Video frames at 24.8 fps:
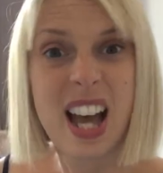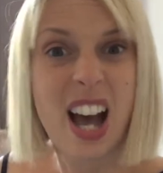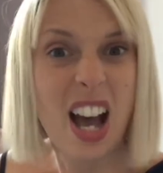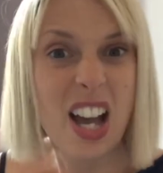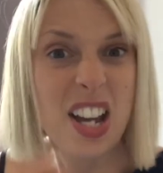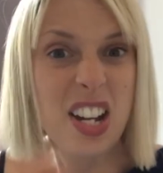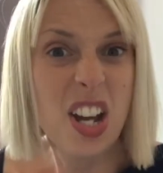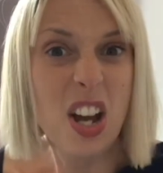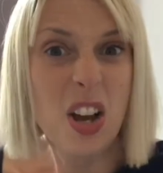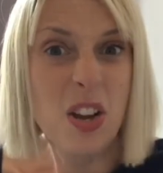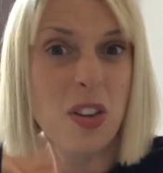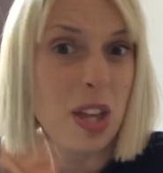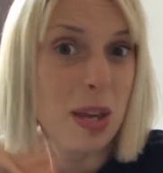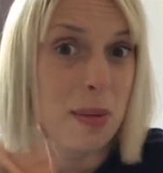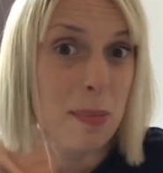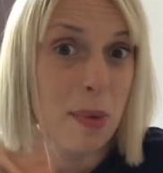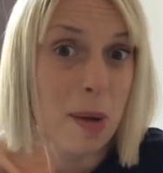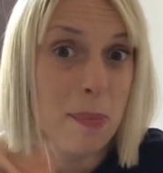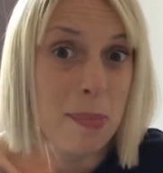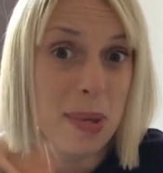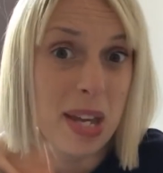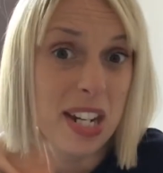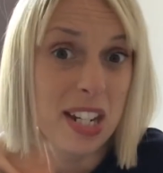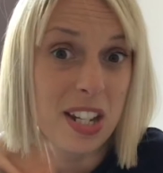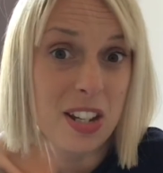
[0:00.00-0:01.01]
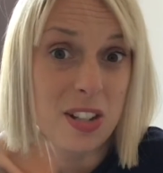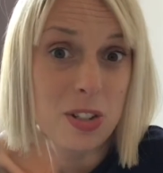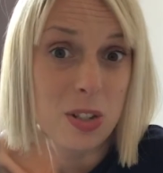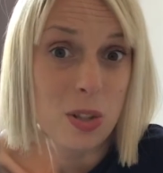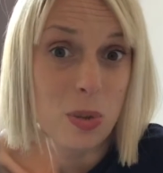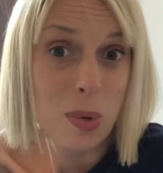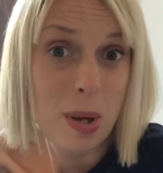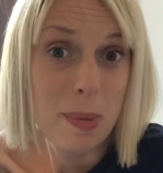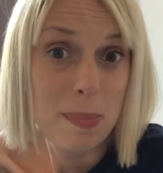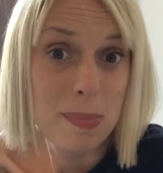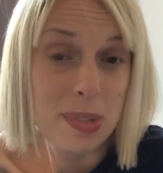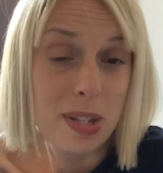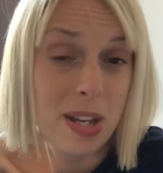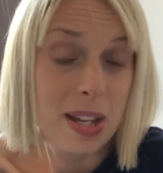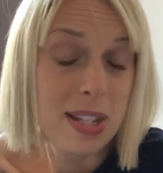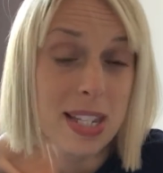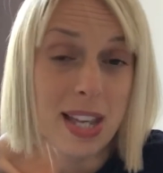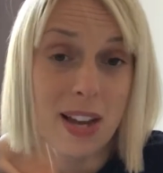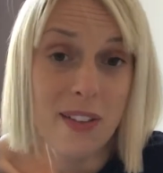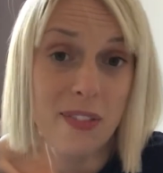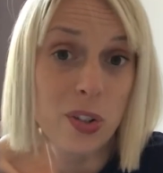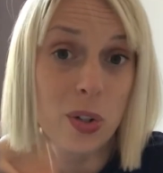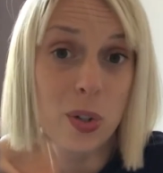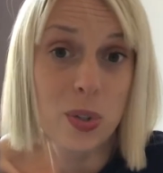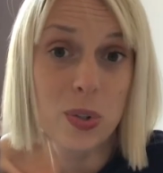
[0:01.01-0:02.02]
I know they might be able to go to the website, yeah,
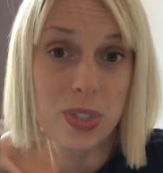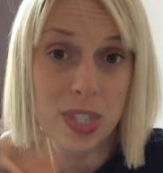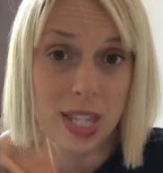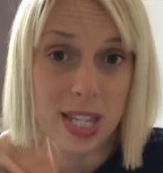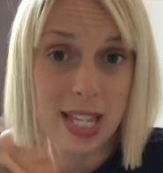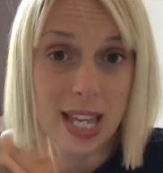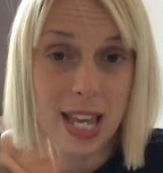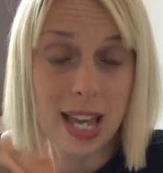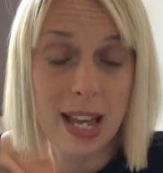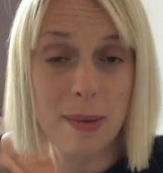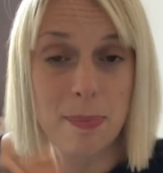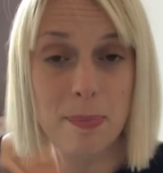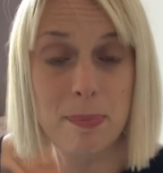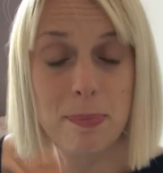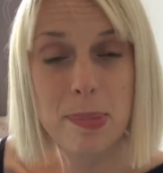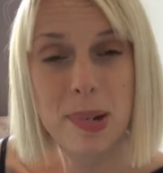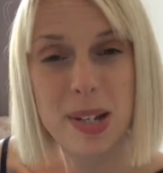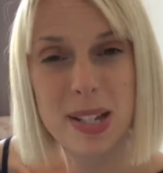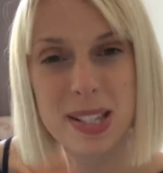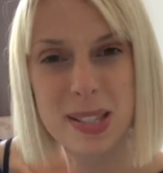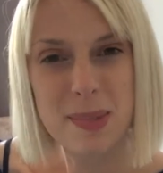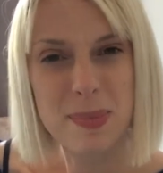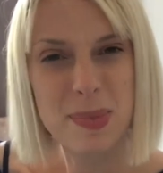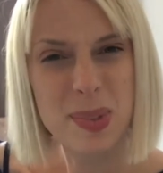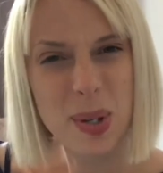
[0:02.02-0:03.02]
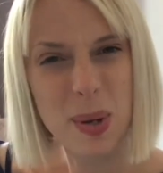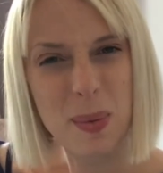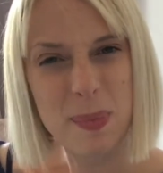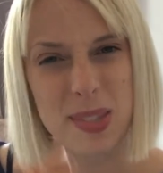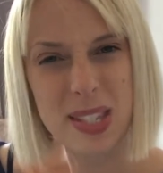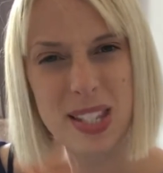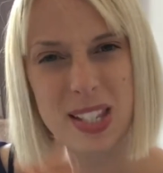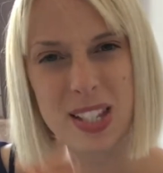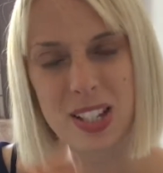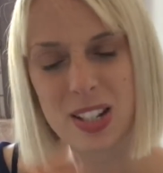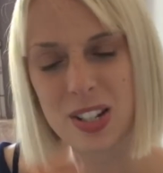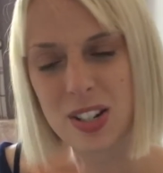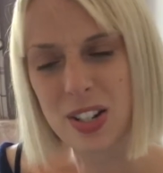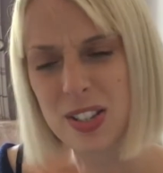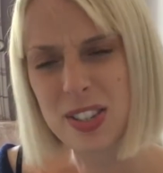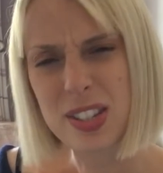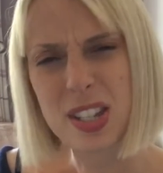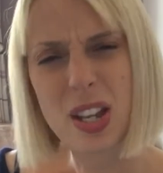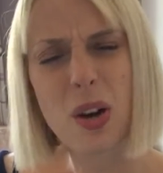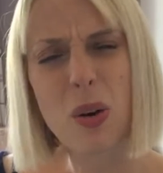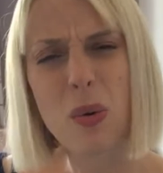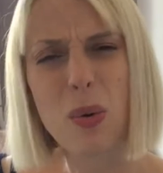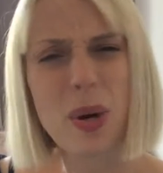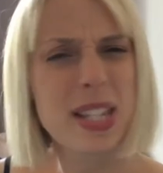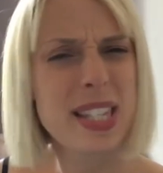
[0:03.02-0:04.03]
of course they can, but sometimes it's just nice to
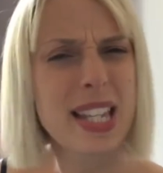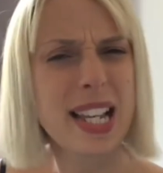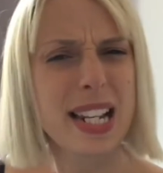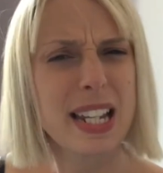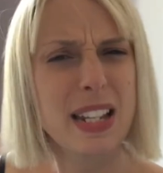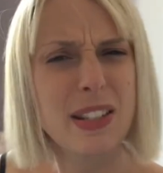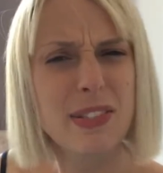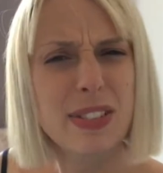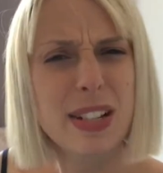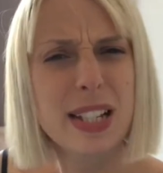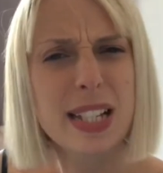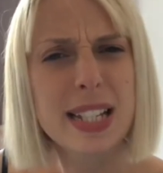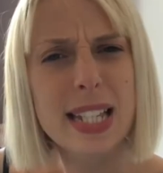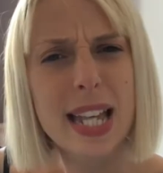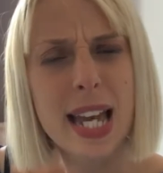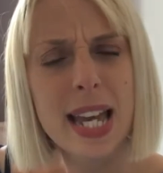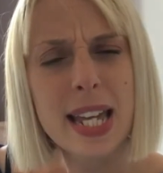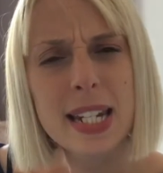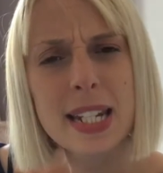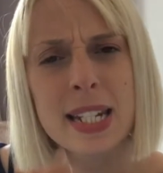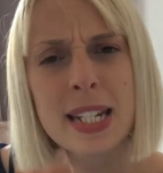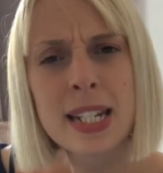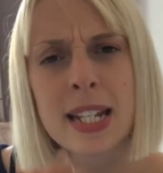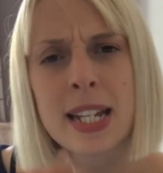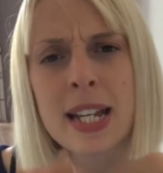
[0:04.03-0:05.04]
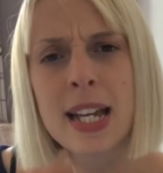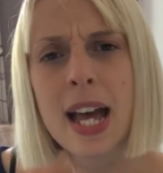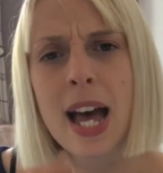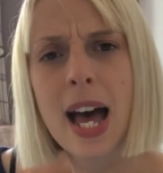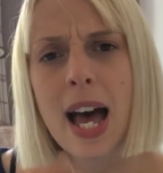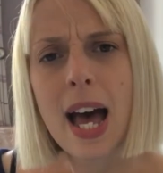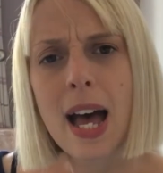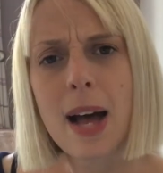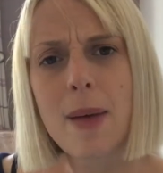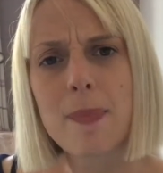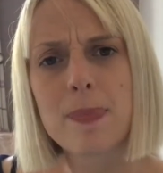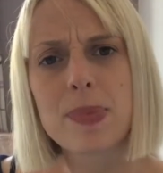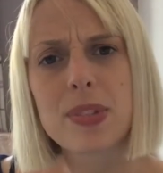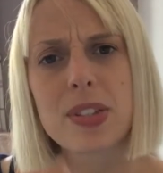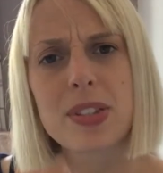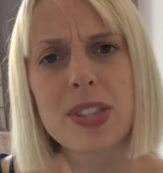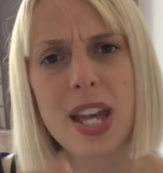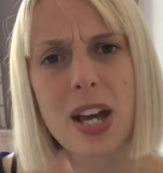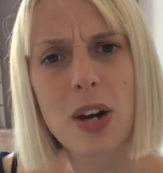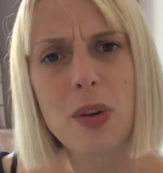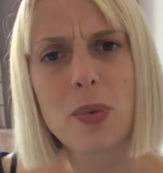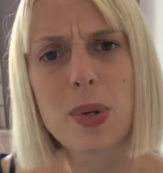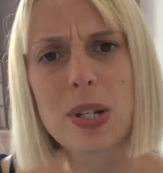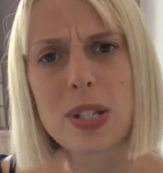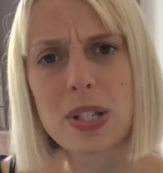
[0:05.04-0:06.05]
go, oh, where's that leaflet again? So
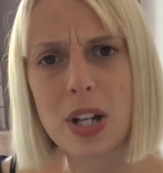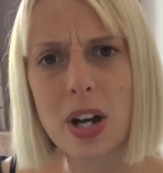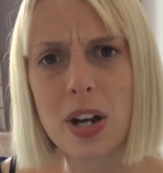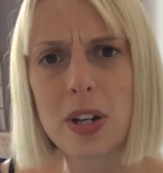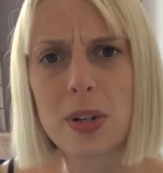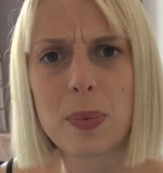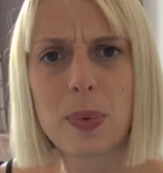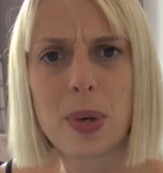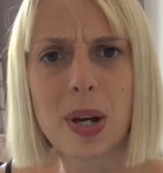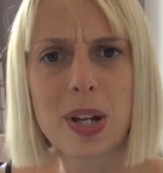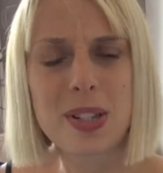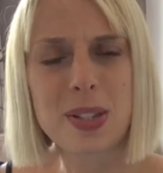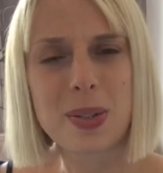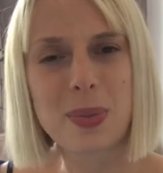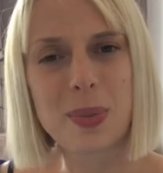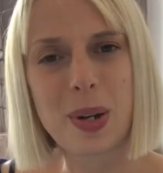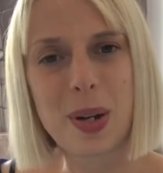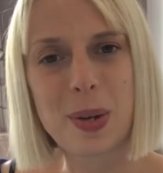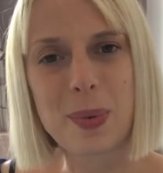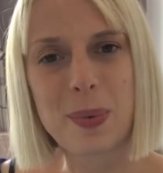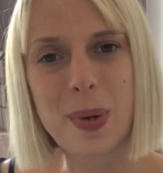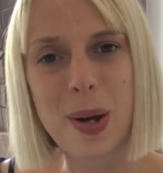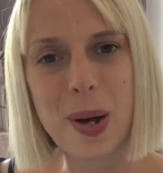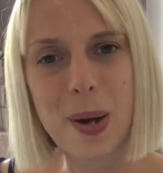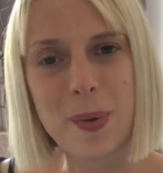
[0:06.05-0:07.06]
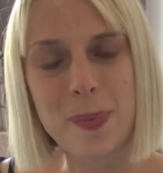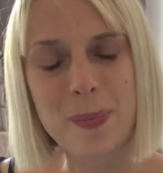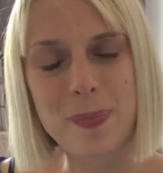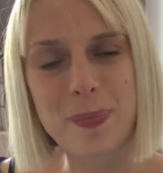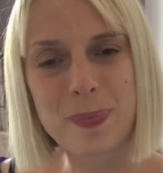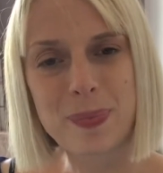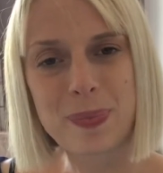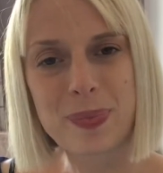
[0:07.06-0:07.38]
that always kind of works quite well.